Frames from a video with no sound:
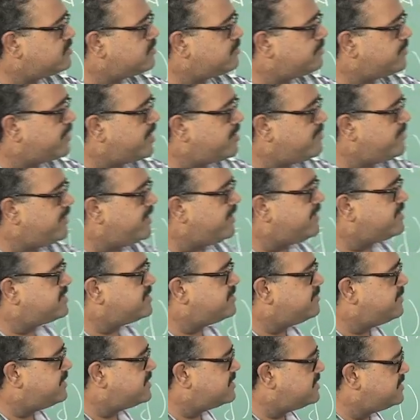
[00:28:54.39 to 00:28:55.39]
So parameter
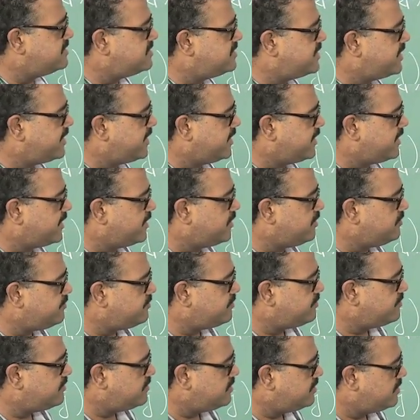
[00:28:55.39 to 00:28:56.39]
estimation is taken care of,
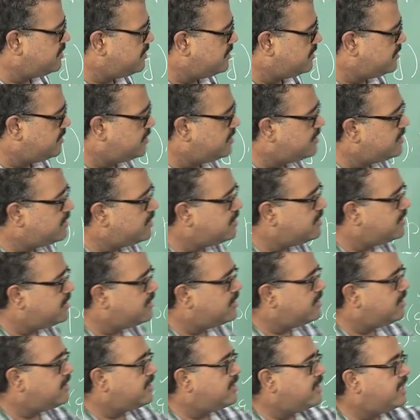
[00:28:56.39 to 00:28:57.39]

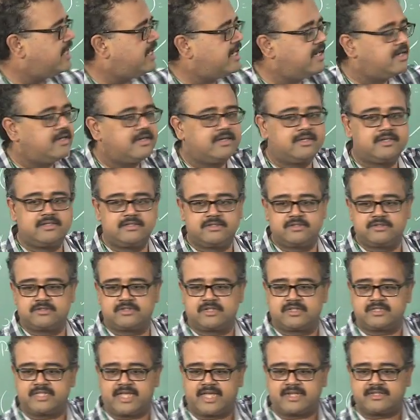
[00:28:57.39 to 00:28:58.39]
and those
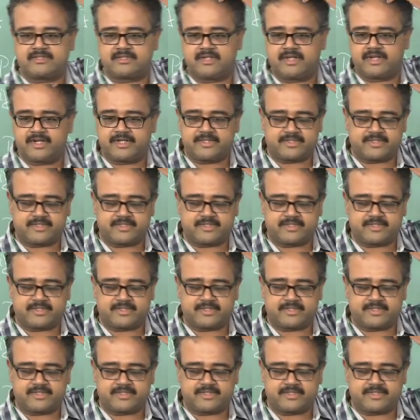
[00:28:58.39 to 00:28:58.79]
are the ancillary